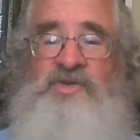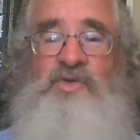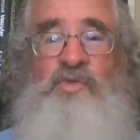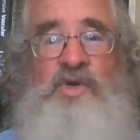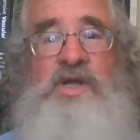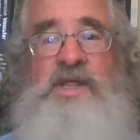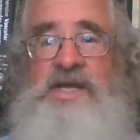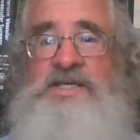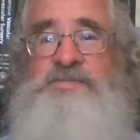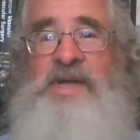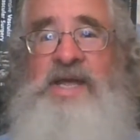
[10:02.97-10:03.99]
to really
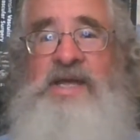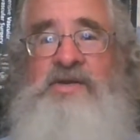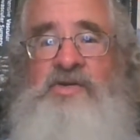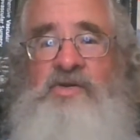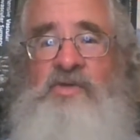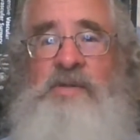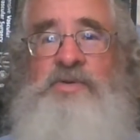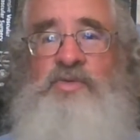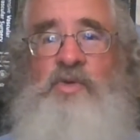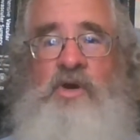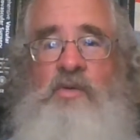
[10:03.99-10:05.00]
expand your
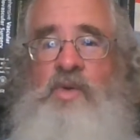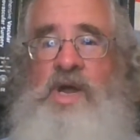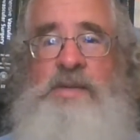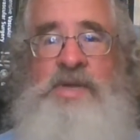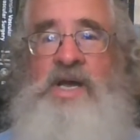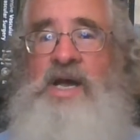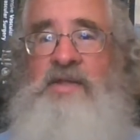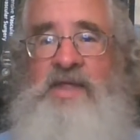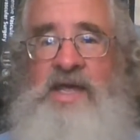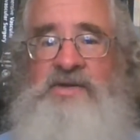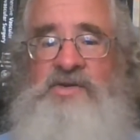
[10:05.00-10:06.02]
repertoire way beyond
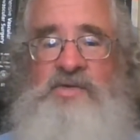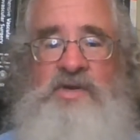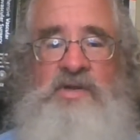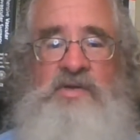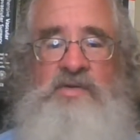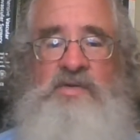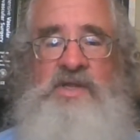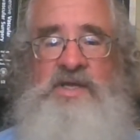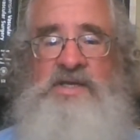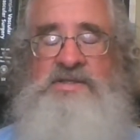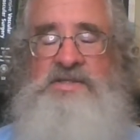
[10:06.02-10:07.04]
that to include
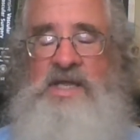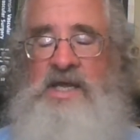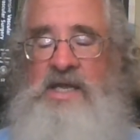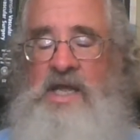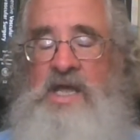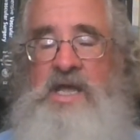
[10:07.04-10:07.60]
things like